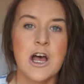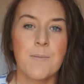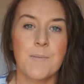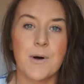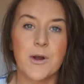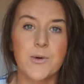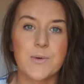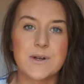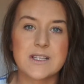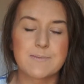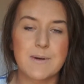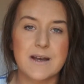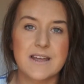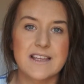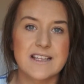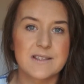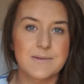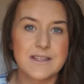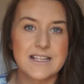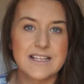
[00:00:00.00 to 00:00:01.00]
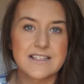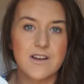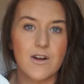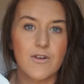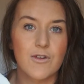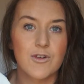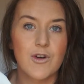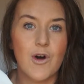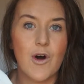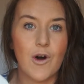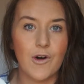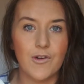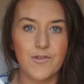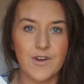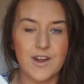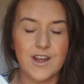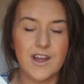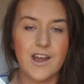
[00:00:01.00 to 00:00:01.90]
But I always buy these when these are on offer.